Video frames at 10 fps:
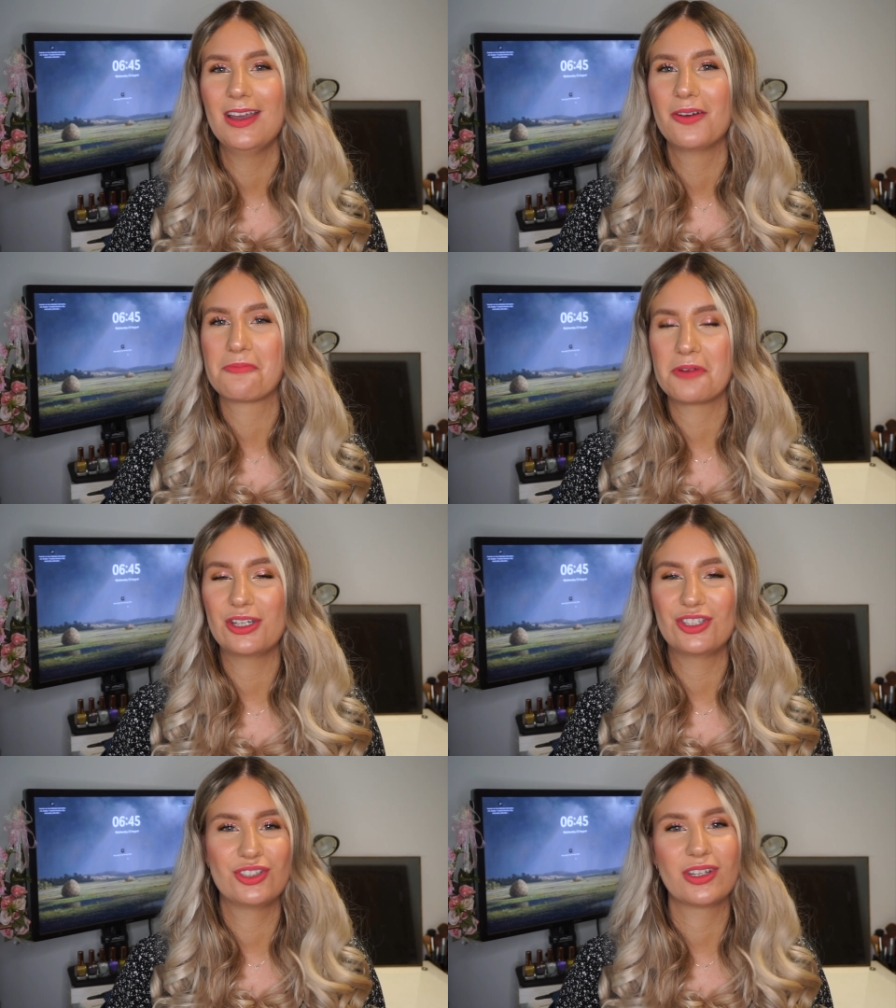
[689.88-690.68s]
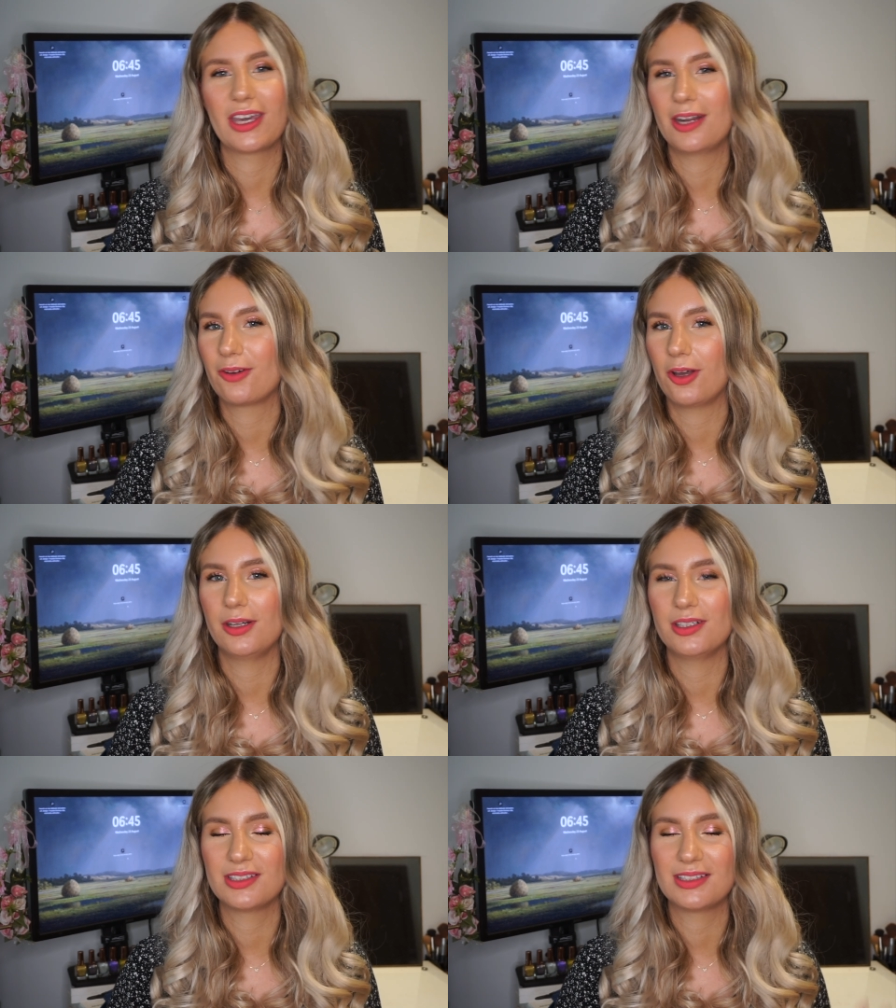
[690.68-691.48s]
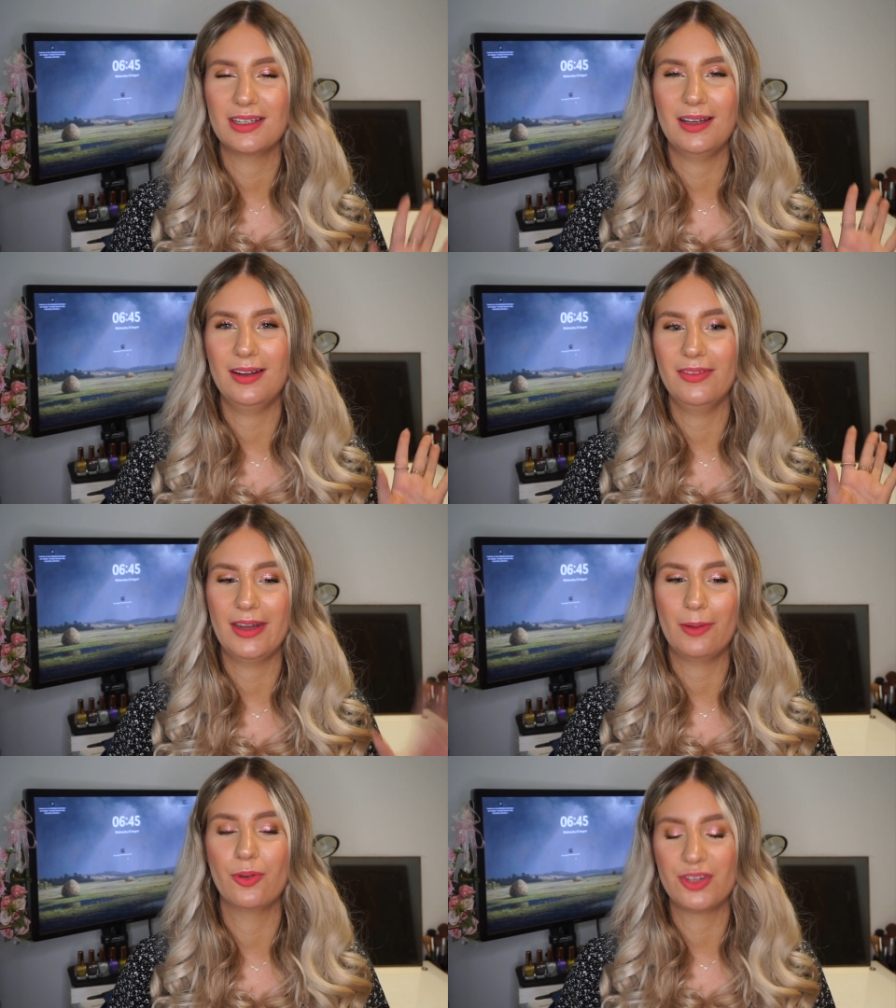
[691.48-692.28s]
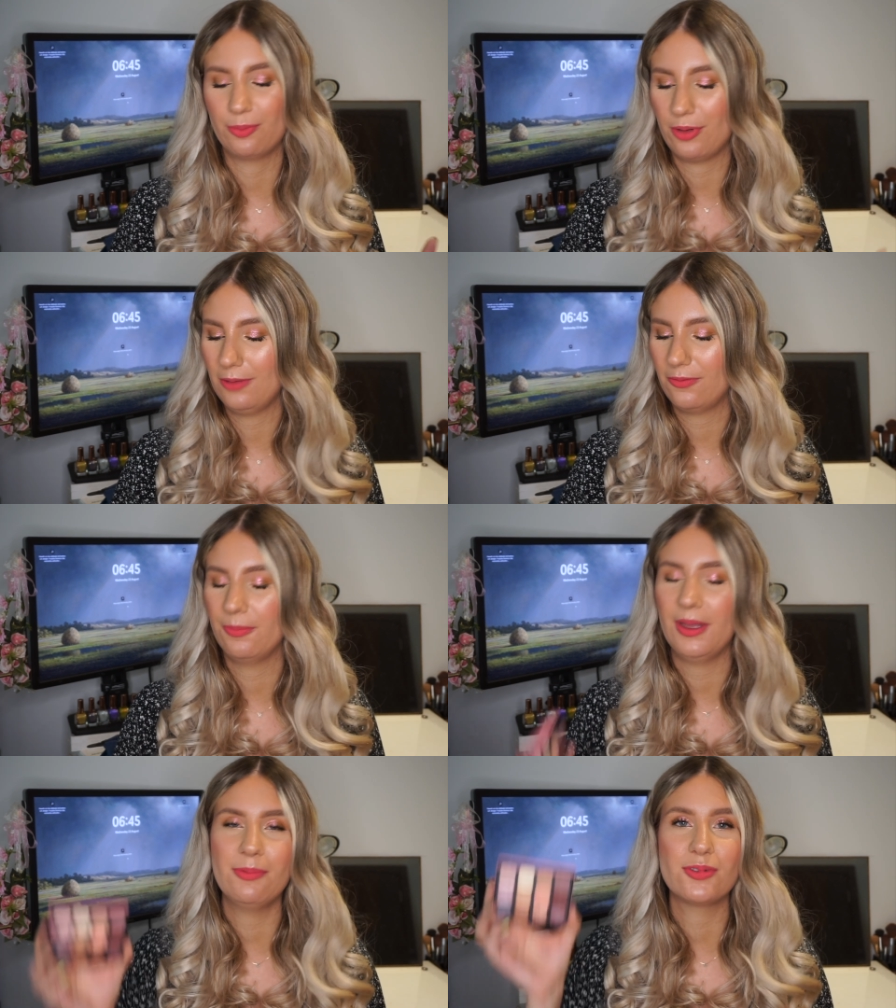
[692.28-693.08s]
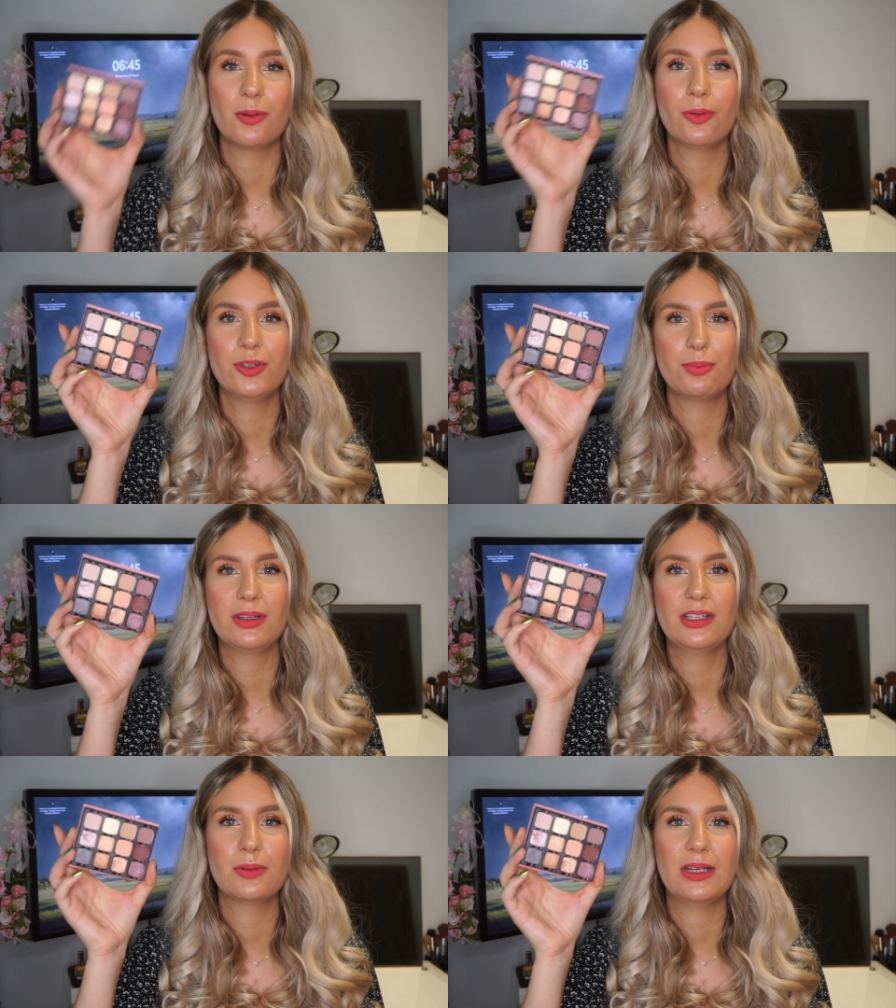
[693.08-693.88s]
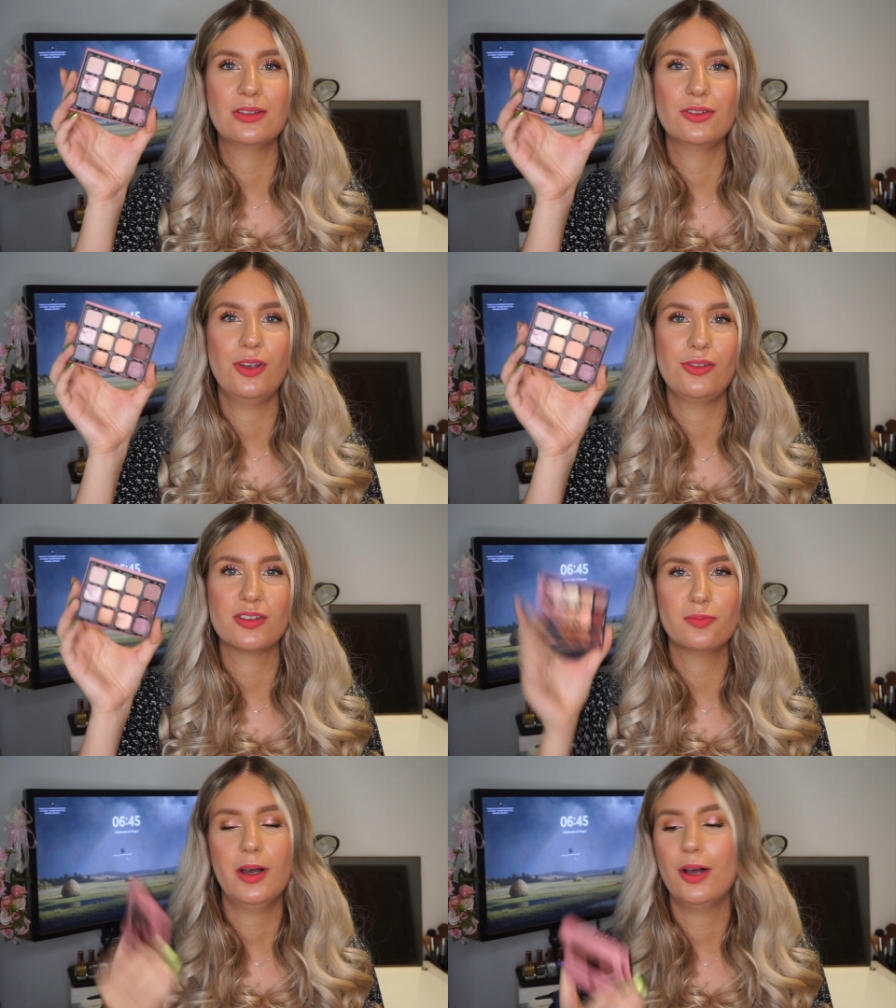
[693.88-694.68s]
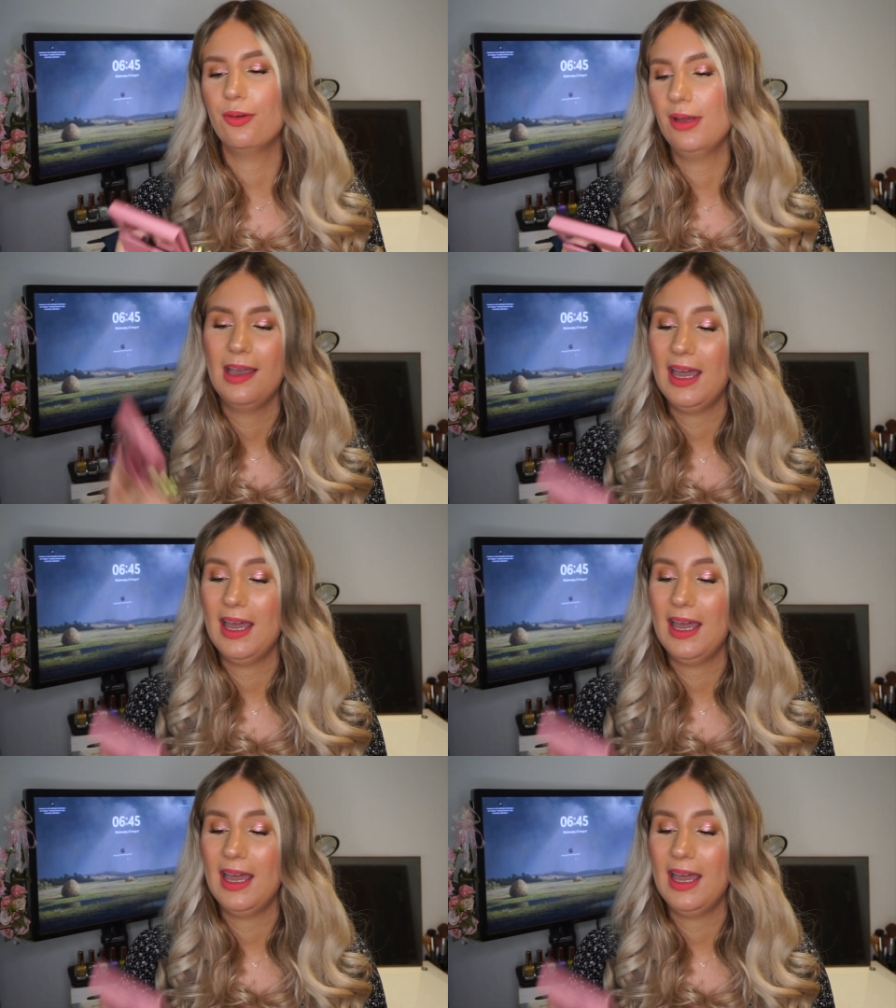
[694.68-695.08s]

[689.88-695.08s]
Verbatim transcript: rich kind of colors that I want to break from them. So I want to bring this one into use as well.